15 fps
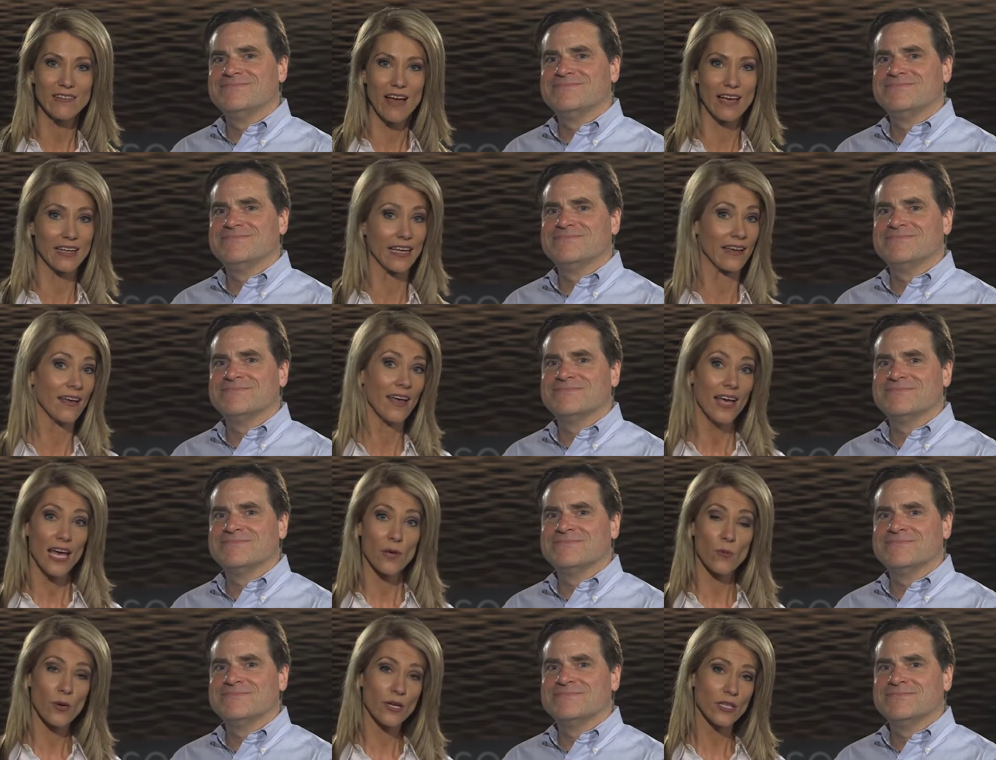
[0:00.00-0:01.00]
Speaker 1: Lighting.
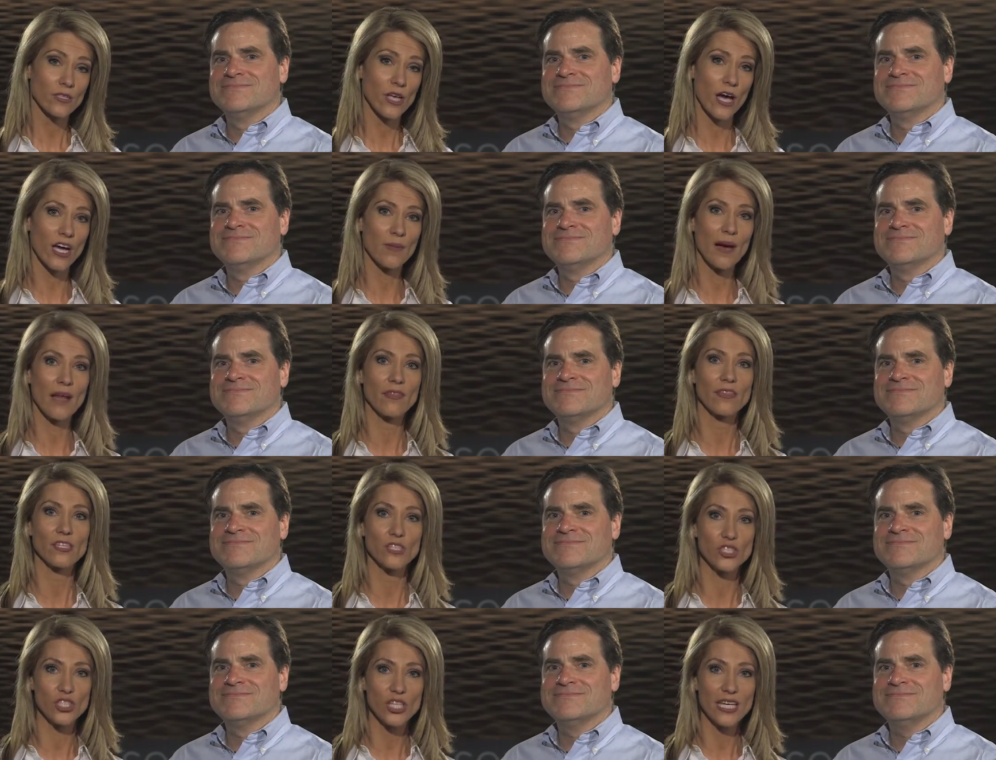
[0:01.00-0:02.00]
And we're going to talk about
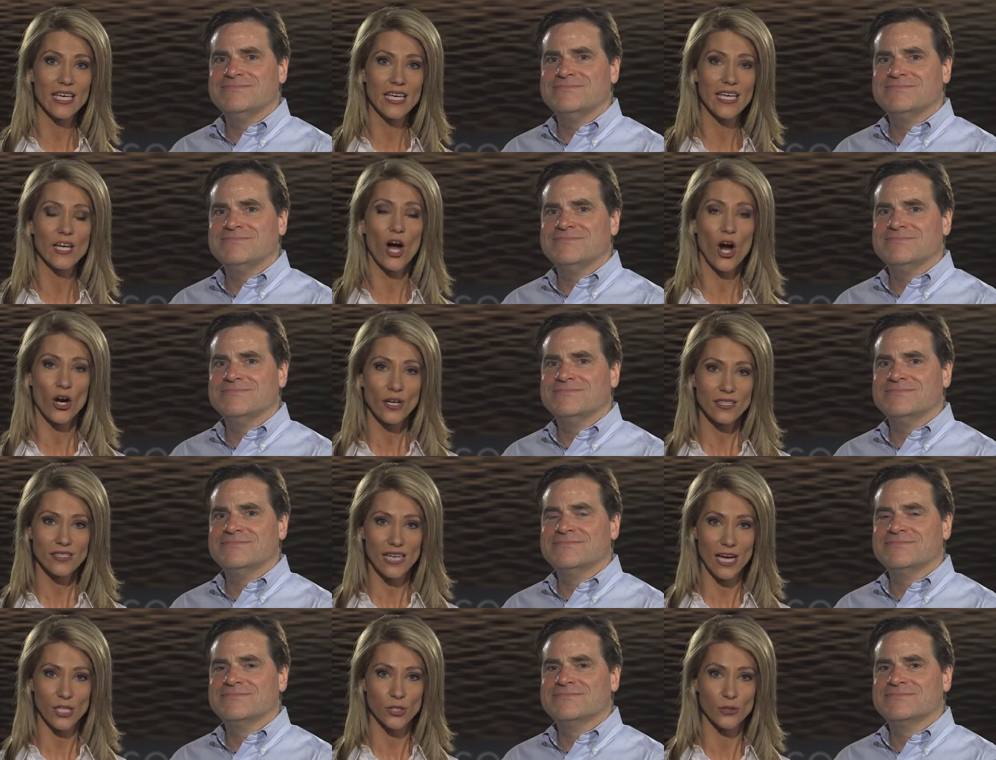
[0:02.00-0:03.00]
the GE
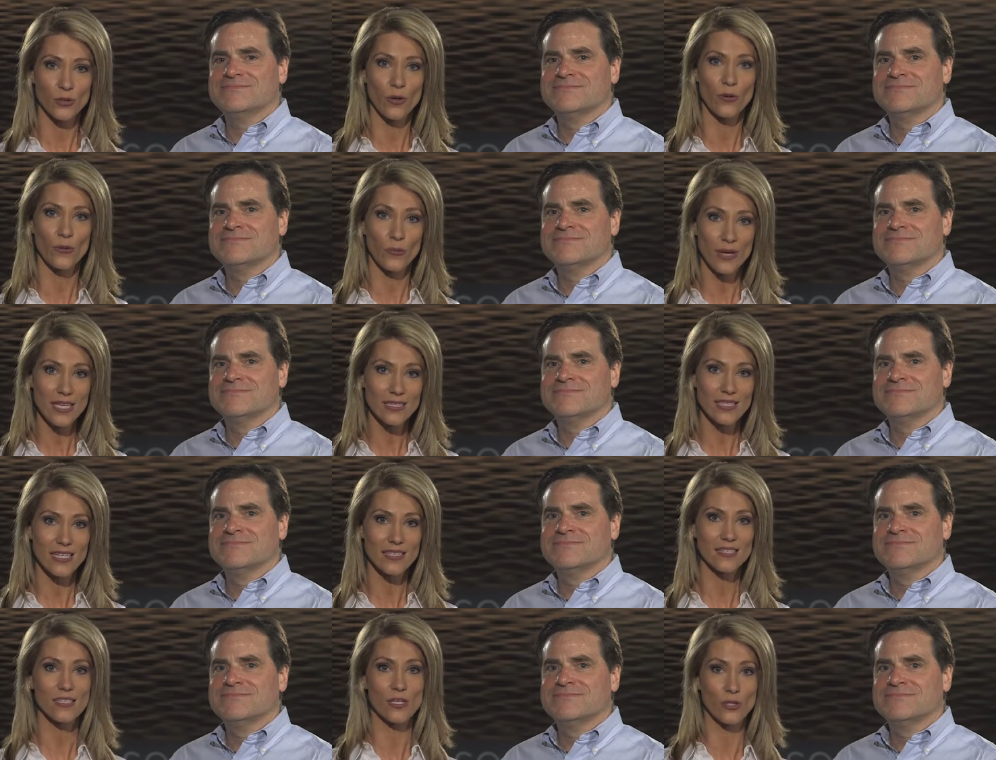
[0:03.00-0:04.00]
Architectural
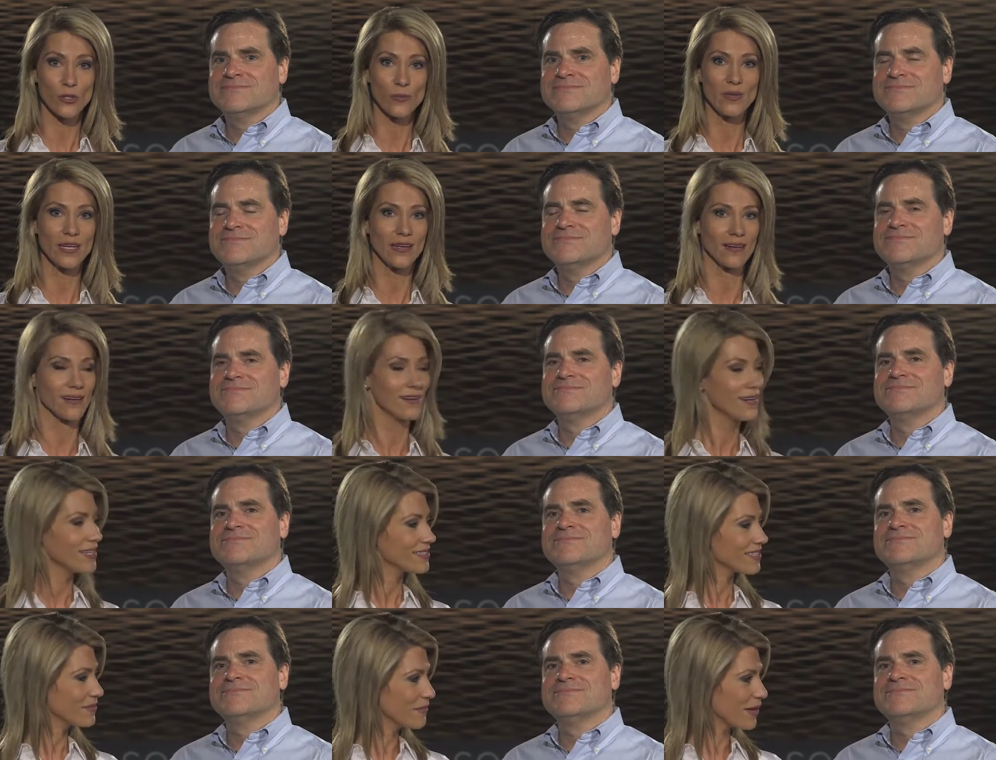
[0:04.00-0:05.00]
Recessed Luminaire.
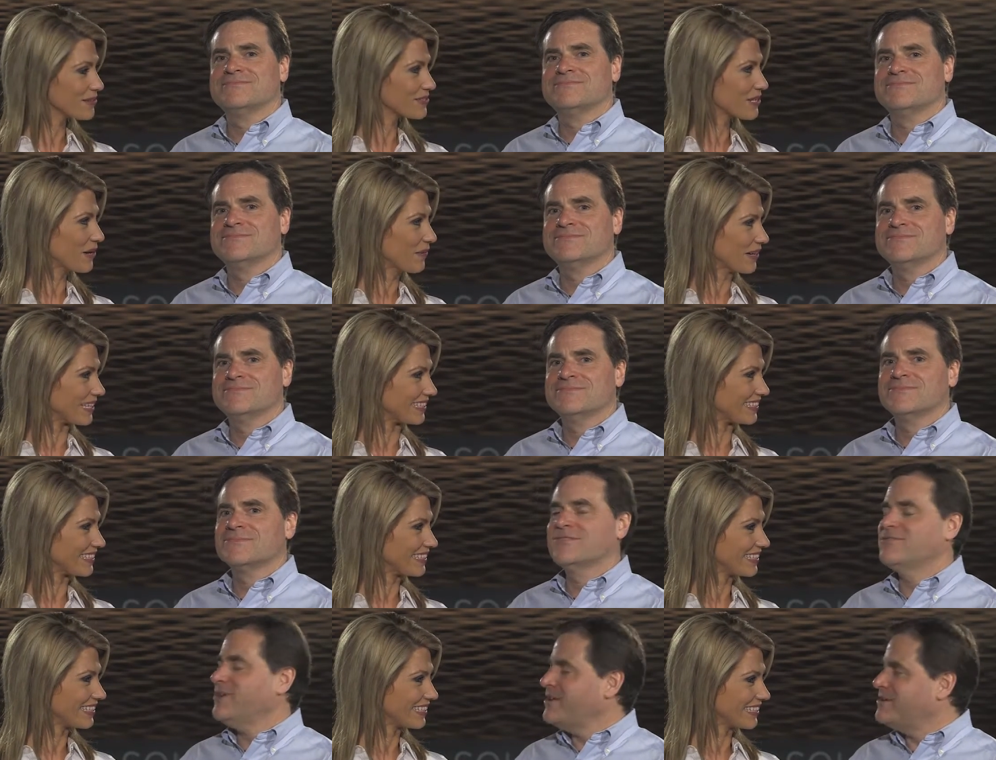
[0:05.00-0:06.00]
Tim, how's it going?
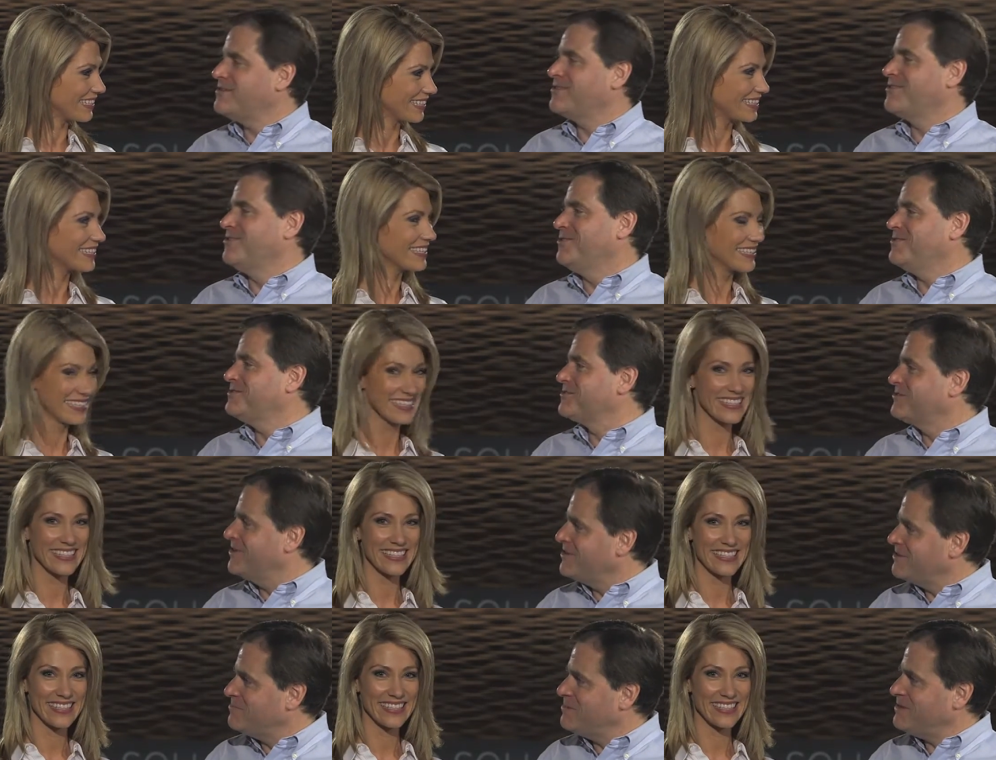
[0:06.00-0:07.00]
Speaker 2: Great, Nicole. It's
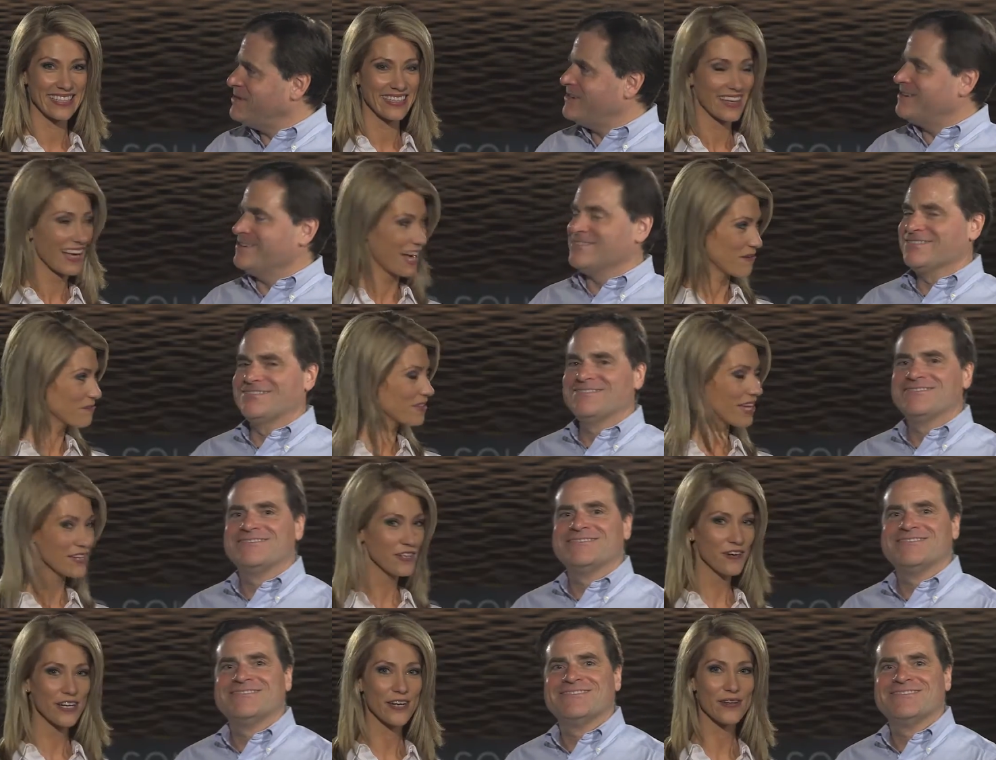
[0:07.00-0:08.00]
great to be here.
Speaker 1: I'm
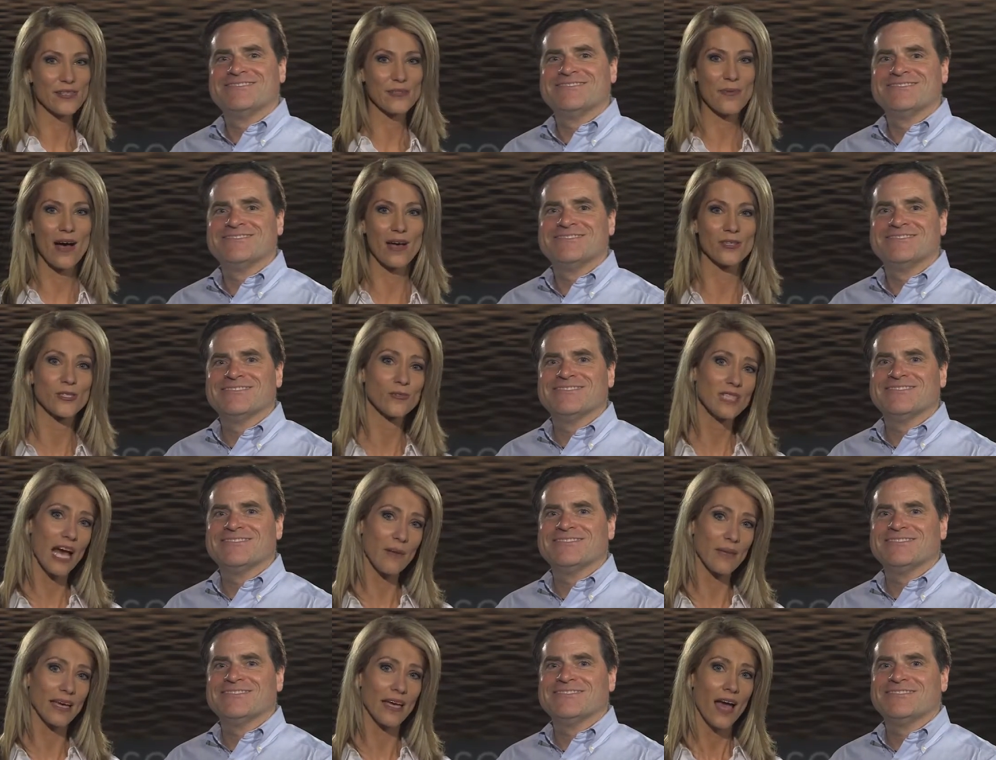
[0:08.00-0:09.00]
glad you're here as well. So
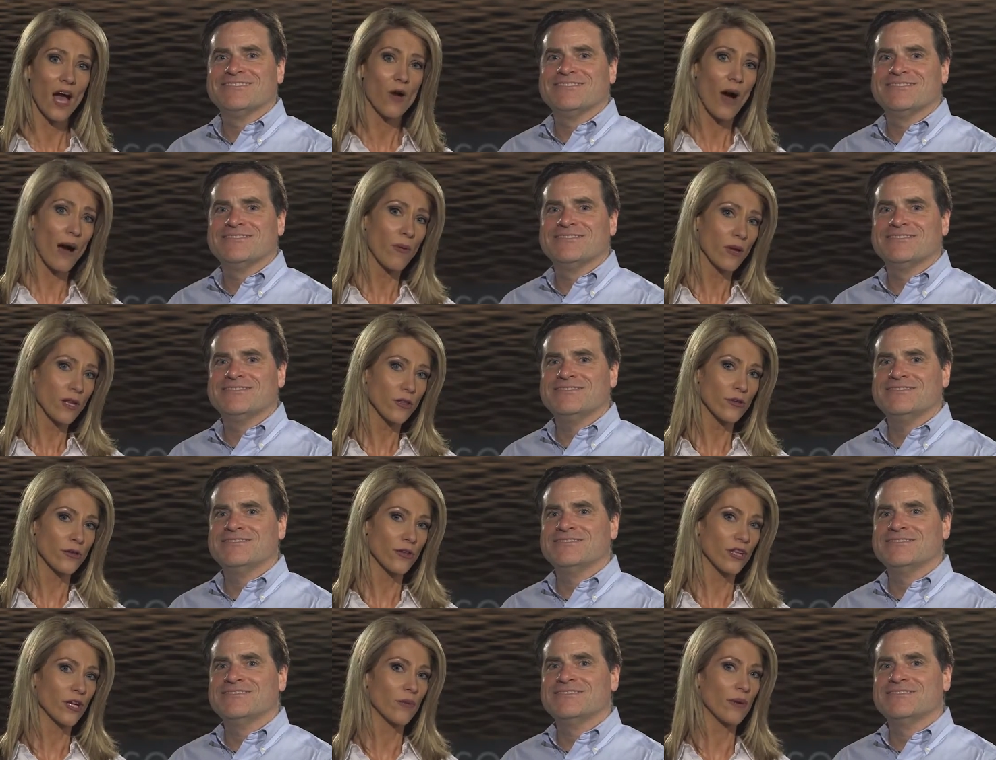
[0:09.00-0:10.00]
tell me, I want to
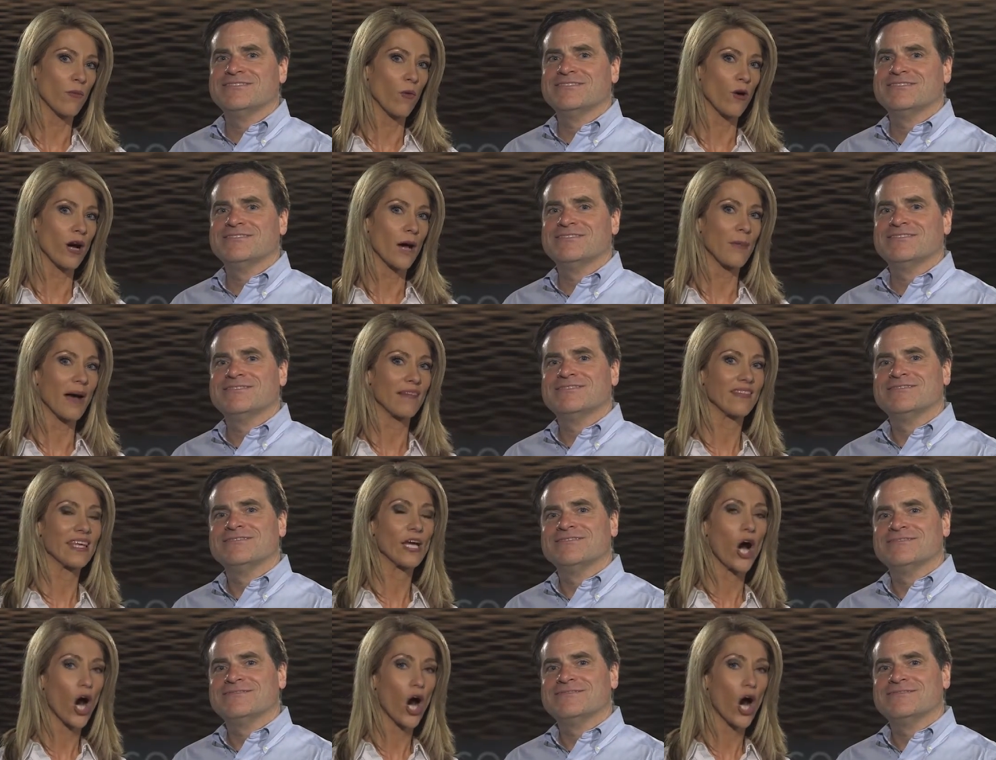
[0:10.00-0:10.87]
learn a little bit more about the